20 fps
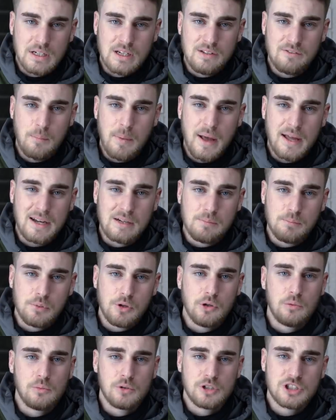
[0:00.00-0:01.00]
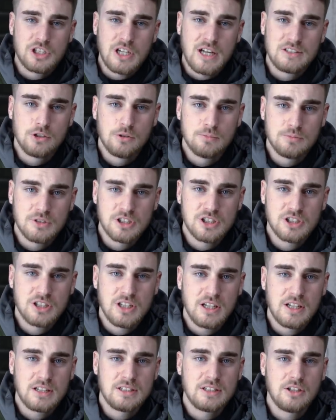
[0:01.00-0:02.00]
Liverpeddlerpool was set up to
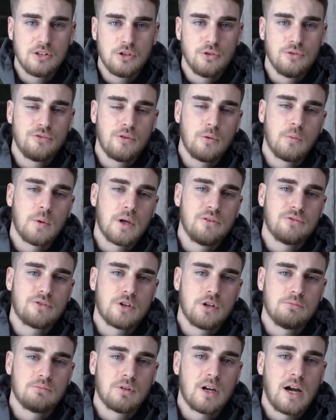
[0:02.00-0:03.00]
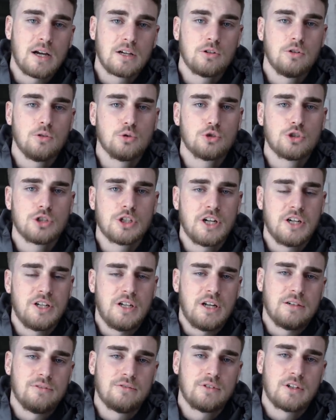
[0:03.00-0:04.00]
steer the youth away from gang culture and
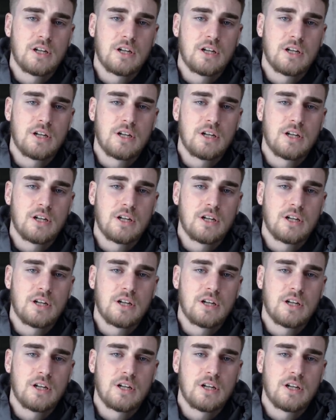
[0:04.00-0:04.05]
knife